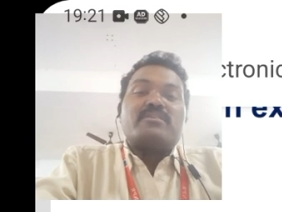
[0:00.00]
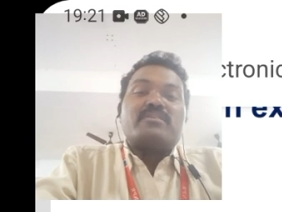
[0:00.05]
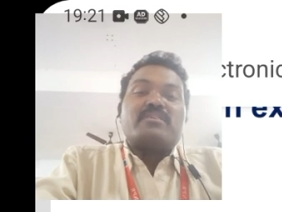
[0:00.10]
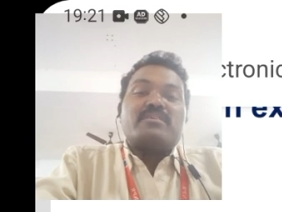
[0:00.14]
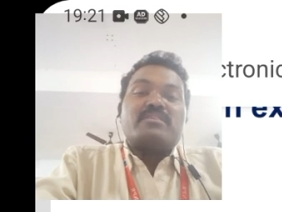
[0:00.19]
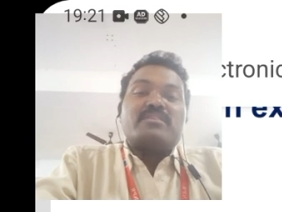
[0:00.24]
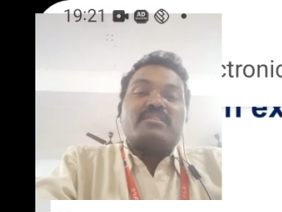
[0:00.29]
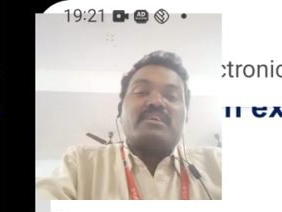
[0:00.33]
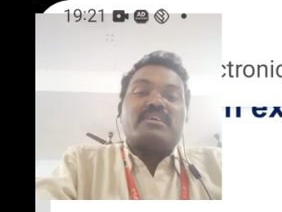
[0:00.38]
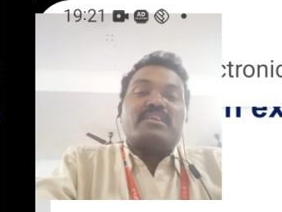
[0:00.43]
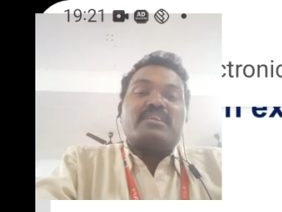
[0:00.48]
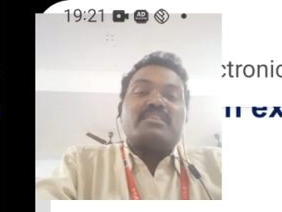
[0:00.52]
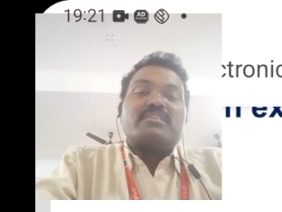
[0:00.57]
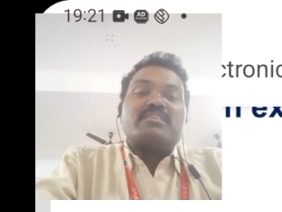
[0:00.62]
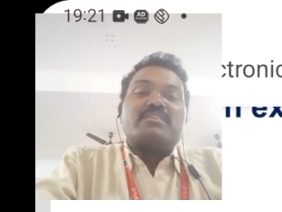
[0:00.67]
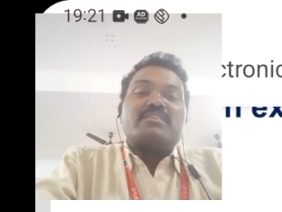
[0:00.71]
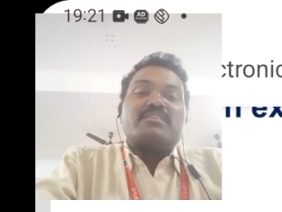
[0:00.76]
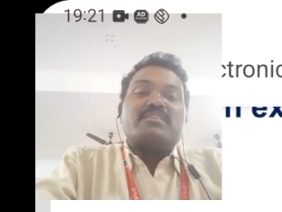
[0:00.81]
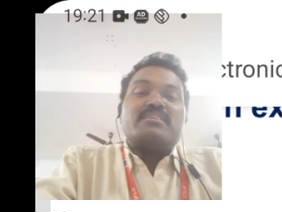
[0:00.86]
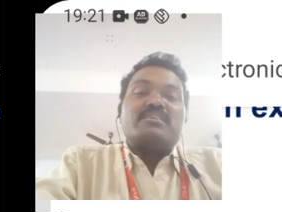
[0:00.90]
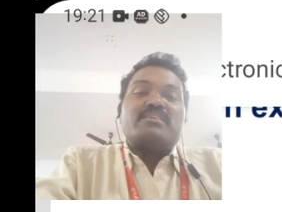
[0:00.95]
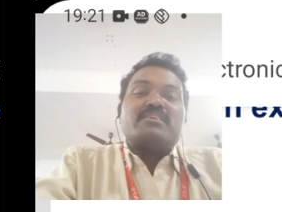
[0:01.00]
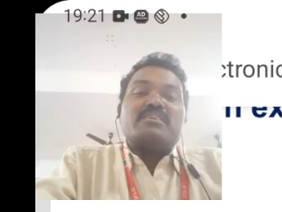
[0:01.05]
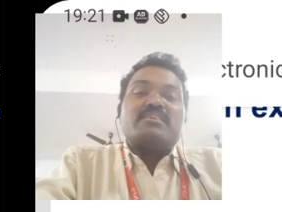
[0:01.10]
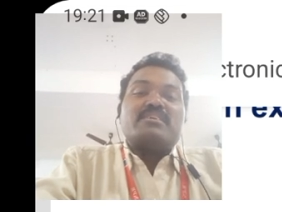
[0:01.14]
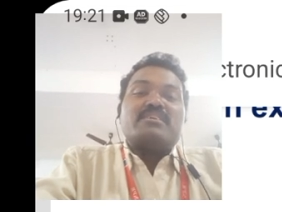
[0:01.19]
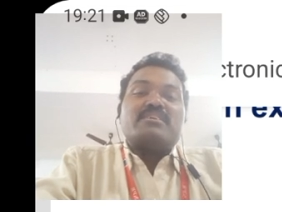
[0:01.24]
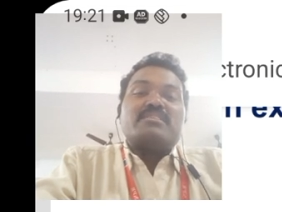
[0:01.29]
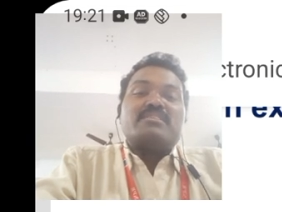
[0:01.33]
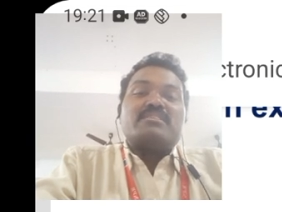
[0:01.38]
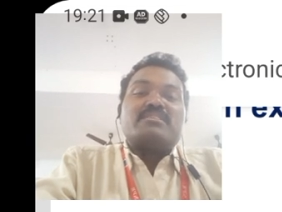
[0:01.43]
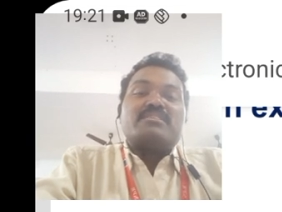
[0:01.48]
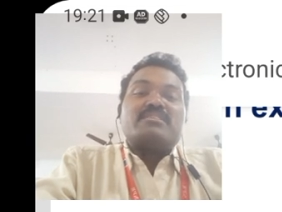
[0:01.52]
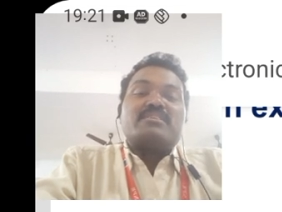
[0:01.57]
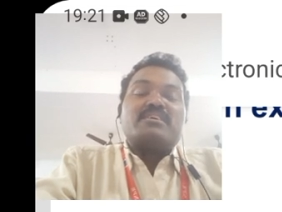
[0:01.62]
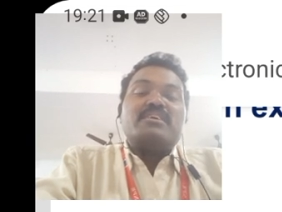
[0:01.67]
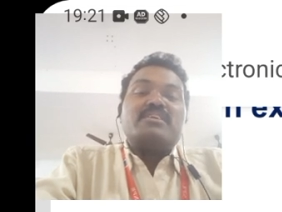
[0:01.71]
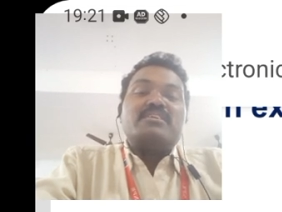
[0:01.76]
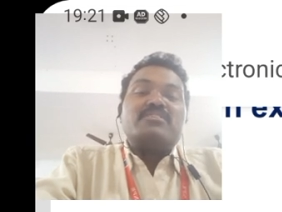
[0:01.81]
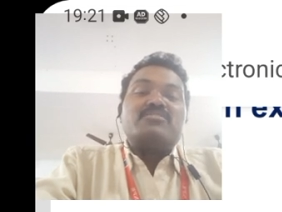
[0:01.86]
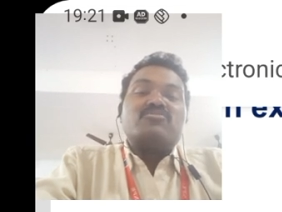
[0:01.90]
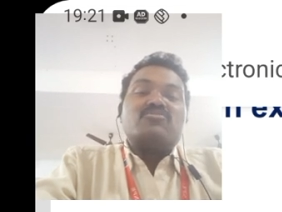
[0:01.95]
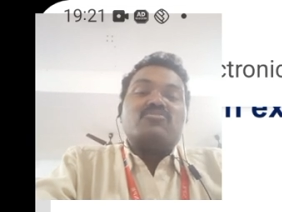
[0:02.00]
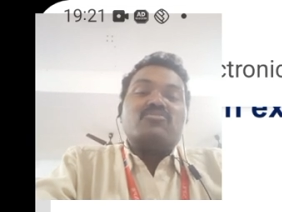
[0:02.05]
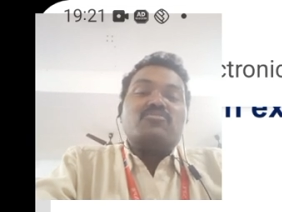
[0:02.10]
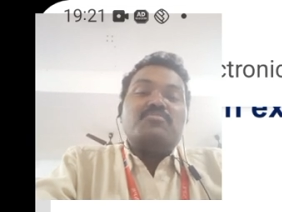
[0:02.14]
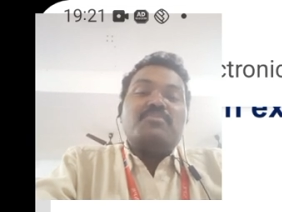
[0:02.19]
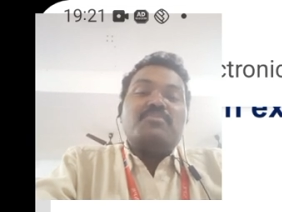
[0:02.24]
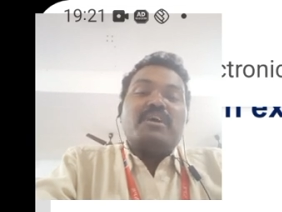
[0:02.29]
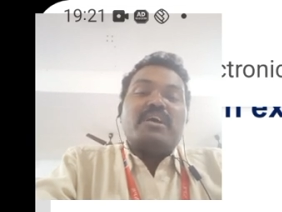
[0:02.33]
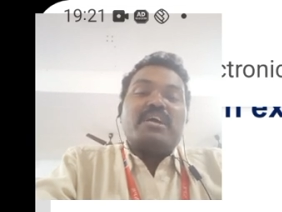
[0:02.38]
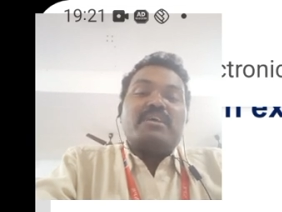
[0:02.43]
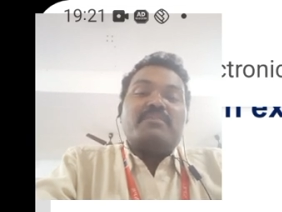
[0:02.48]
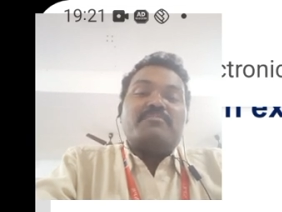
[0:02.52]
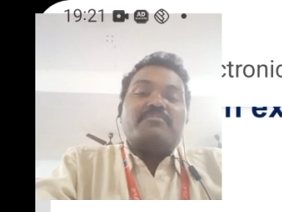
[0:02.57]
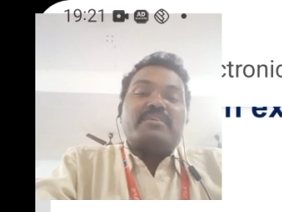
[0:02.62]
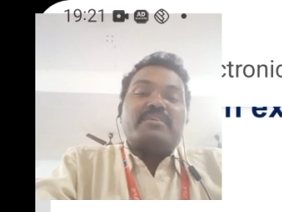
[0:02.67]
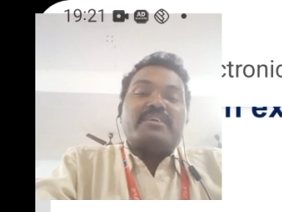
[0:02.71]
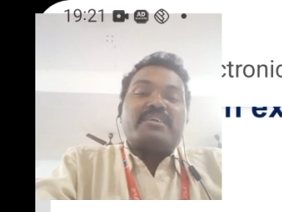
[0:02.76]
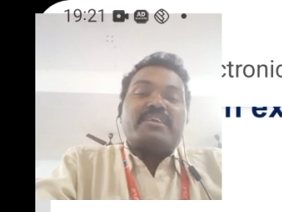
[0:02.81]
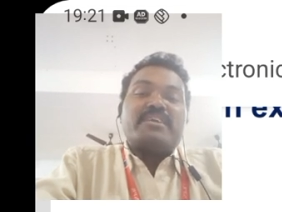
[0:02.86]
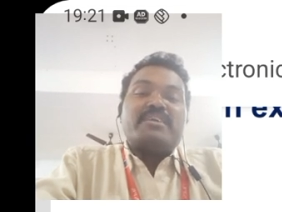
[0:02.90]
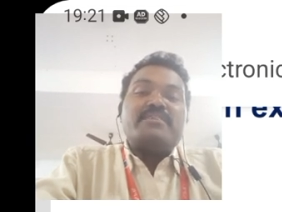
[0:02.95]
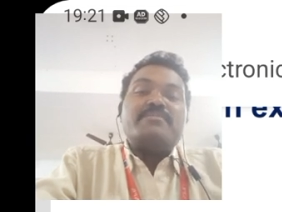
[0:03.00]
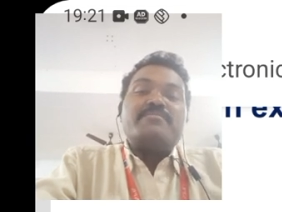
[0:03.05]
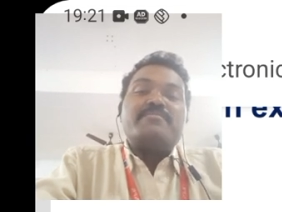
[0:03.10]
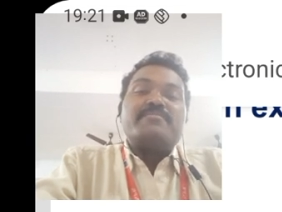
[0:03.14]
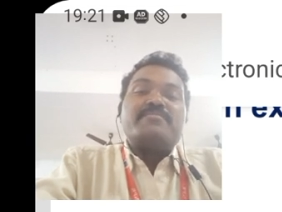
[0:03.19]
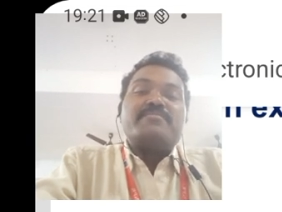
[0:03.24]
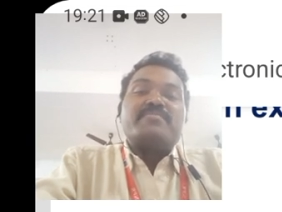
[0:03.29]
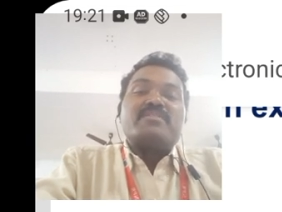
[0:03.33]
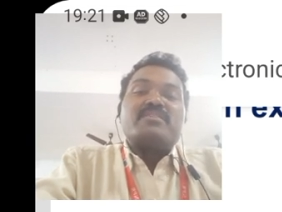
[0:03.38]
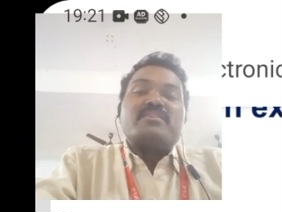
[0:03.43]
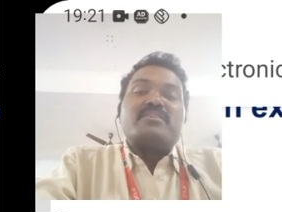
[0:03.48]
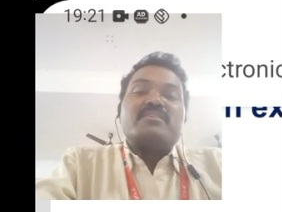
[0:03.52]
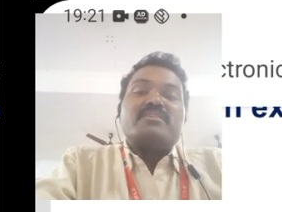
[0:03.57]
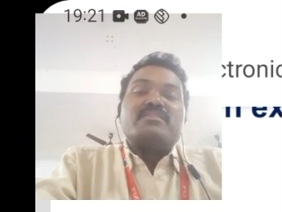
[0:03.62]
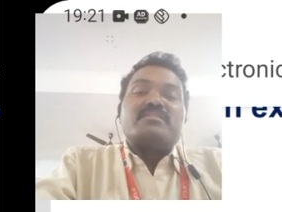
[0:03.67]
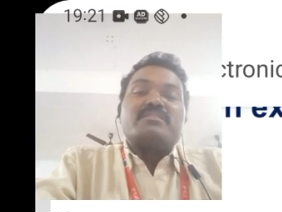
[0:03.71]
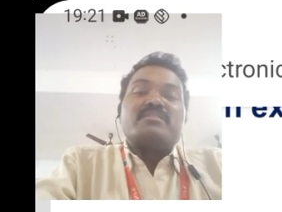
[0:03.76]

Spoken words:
Then third group I am making third